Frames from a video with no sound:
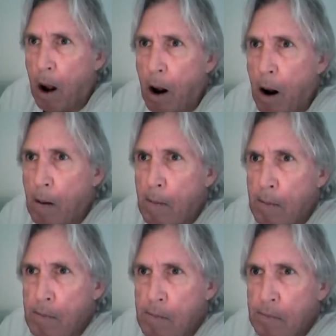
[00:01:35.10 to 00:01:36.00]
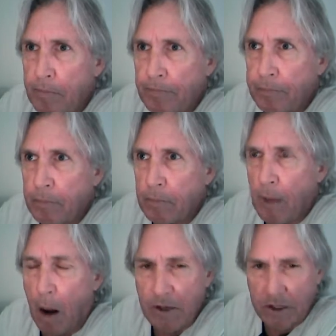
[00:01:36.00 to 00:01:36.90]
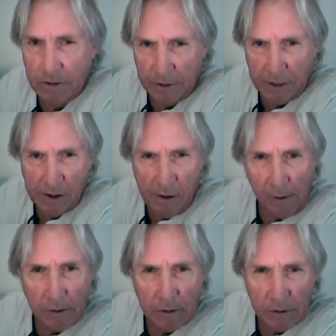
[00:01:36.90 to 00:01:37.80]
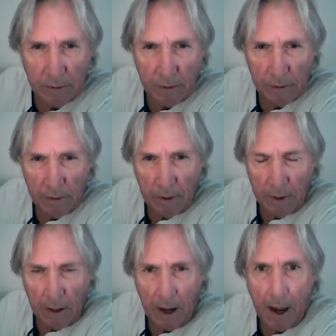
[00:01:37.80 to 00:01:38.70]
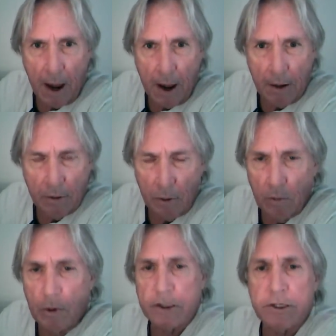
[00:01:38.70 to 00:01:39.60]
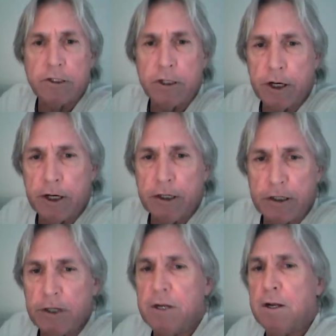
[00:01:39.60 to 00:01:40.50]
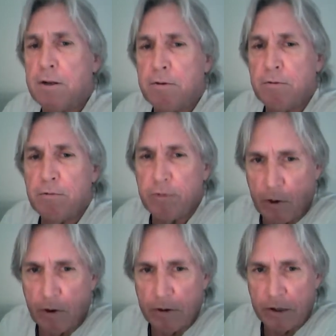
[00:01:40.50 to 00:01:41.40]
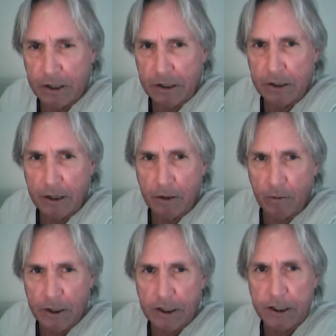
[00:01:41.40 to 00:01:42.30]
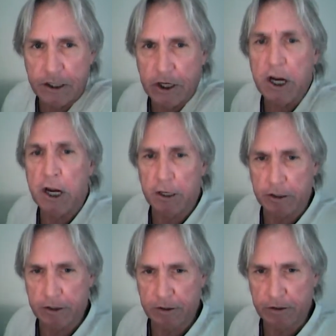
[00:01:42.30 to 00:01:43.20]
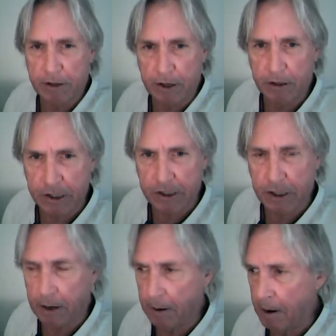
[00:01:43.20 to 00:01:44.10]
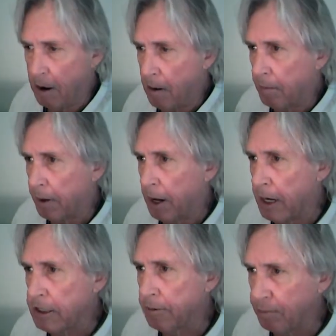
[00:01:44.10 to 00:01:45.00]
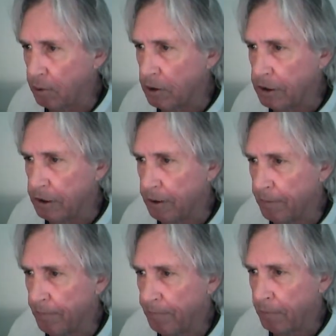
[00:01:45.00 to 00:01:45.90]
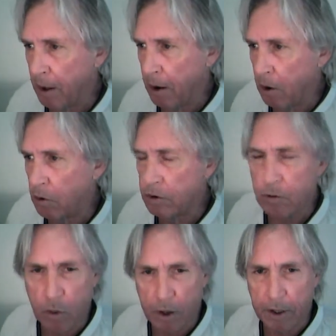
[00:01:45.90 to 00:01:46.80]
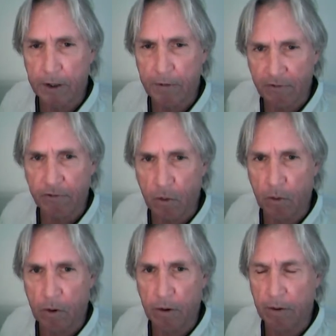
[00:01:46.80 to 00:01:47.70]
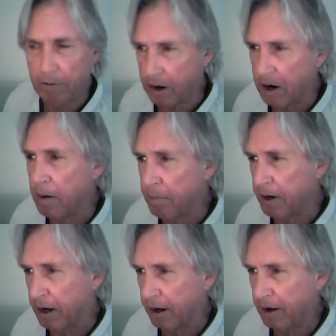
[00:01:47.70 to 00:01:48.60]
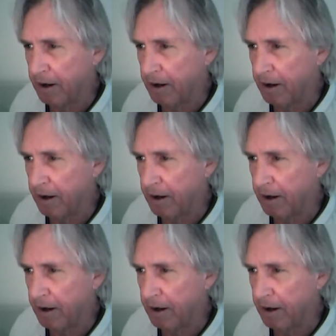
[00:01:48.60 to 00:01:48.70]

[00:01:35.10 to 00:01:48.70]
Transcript: almost 13 years. And what's the change in what's the change that you see? But as a person who's working for the company,